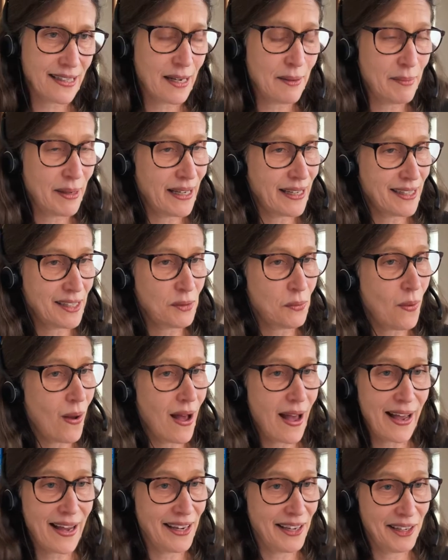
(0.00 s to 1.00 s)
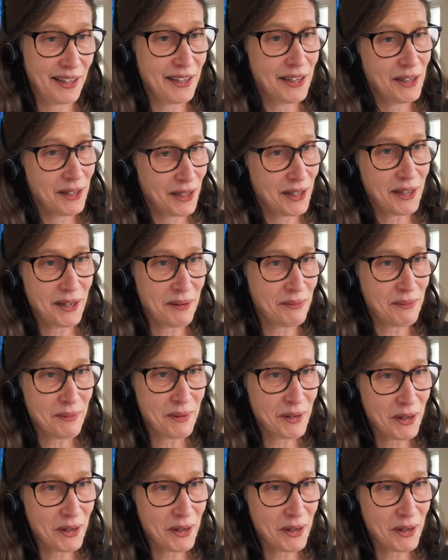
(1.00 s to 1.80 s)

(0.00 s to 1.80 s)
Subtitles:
I mean, it's why, you know,